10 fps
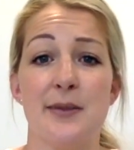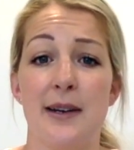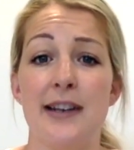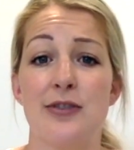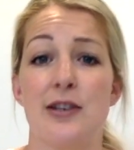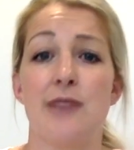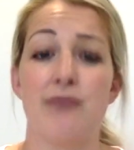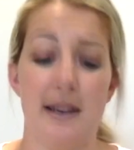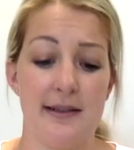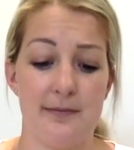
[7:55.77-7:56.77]
So I literally
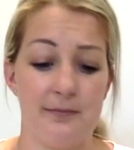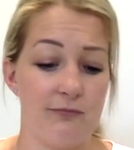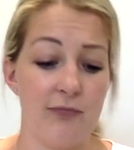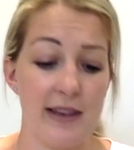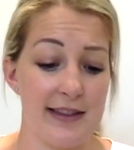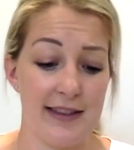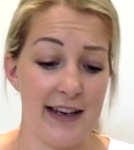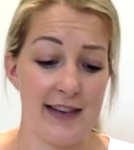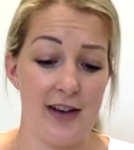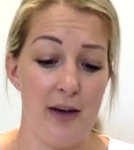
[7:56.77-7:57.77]
read the
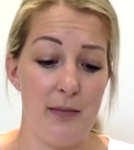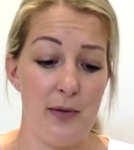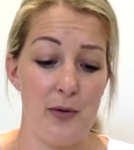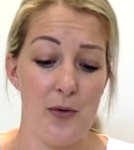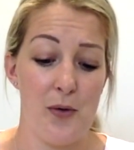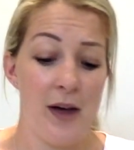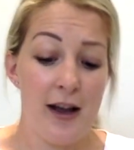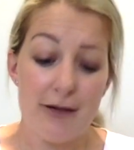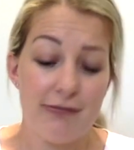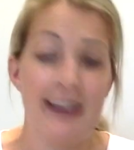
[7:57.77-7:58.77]
example,
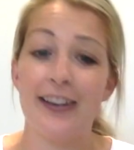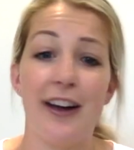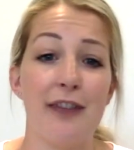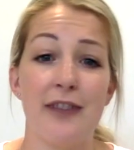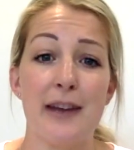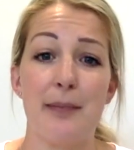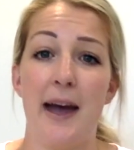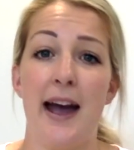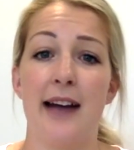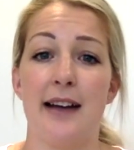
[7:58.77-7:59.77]
read her
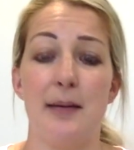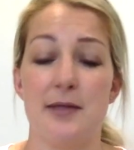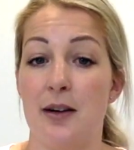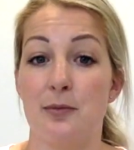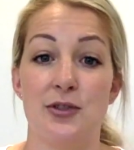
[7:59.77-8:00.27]
feedback, and was like, we're